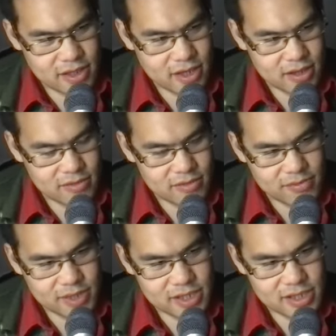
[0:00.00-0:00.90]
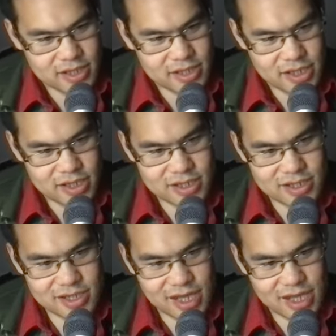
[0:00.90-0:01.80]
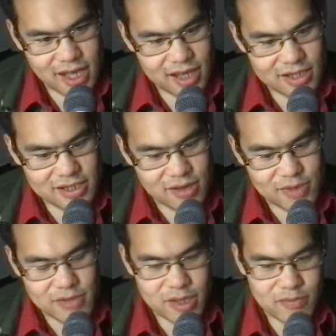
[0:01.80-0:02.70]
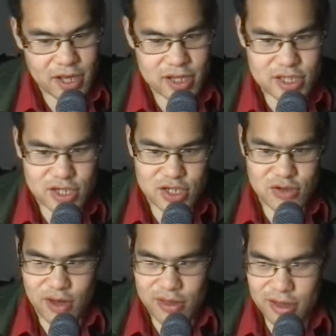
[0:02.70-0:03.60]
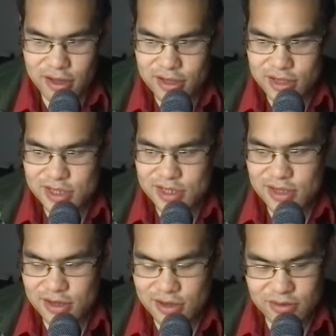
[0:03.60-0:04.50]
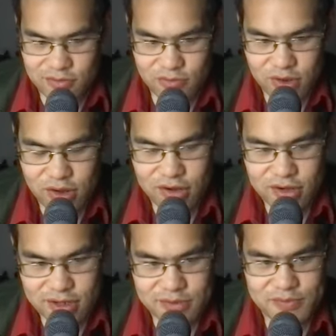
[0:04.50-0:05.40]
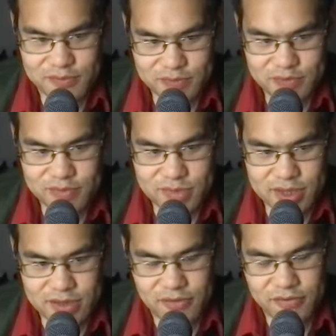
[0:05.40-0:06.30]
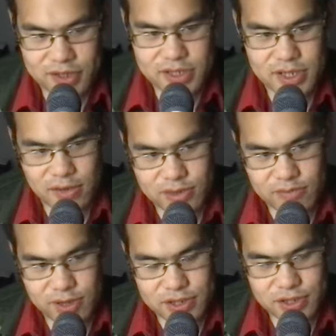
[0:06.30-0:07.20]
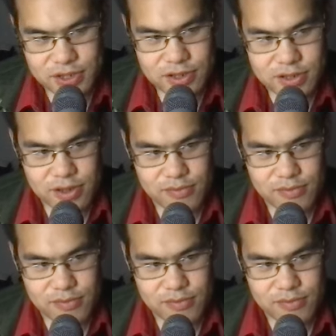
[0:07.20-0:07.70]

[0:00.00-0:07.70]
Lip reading: I mean, the biggest issue I think is regarding, fixing up the budget.